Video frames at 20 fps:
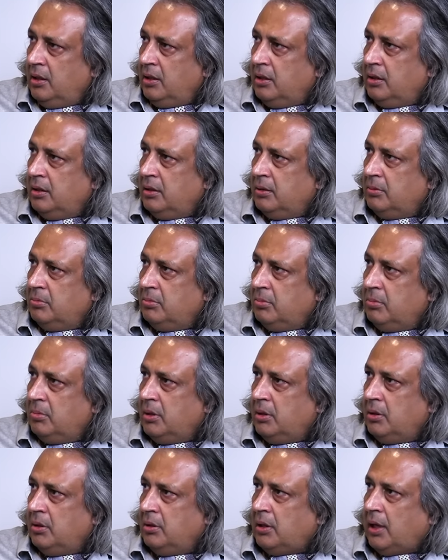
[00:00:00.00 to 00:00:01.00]

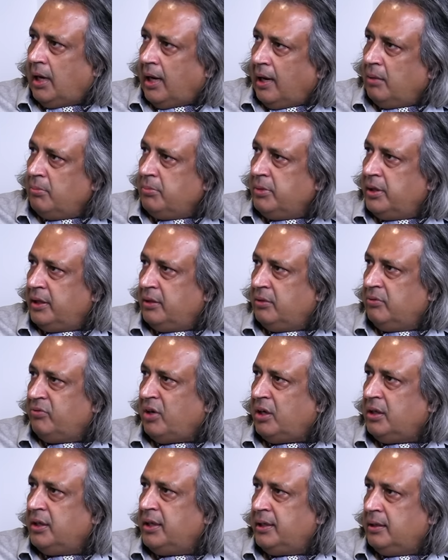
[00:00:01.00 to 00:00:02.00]
armed and
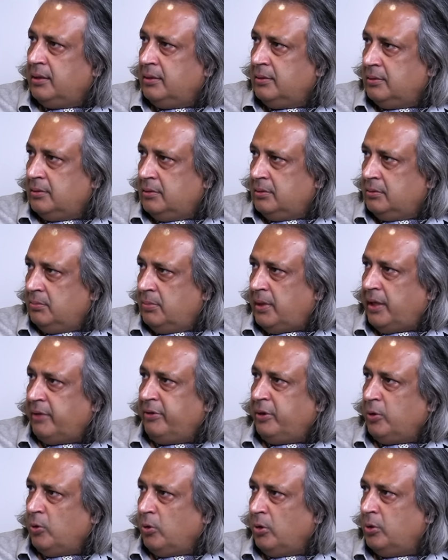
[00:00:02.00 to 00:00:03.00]
funded by,
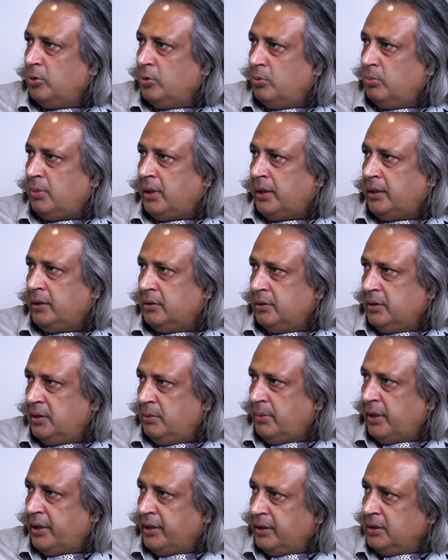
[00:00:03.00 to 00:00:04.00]
we all know, by the
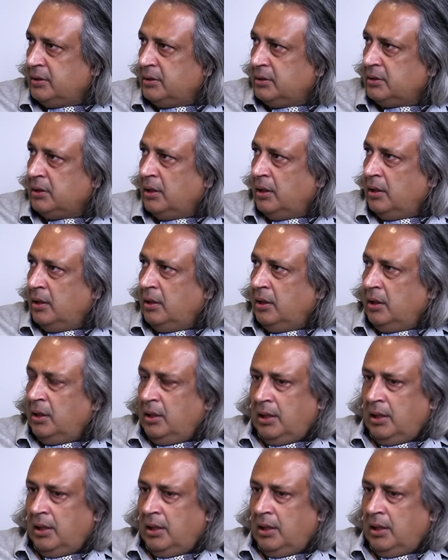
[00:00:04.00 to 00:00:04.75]
Americans. Yes.